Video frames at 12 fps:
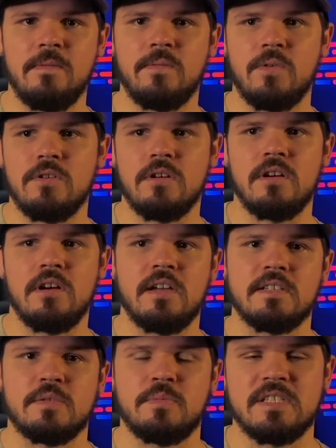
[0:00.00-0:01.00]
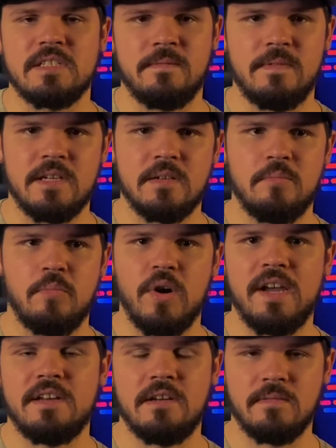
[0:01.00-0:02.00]
for a specific
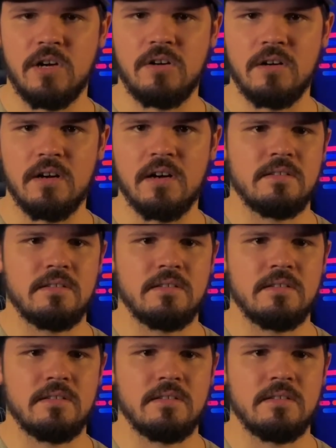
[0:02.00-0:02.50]
brand of car,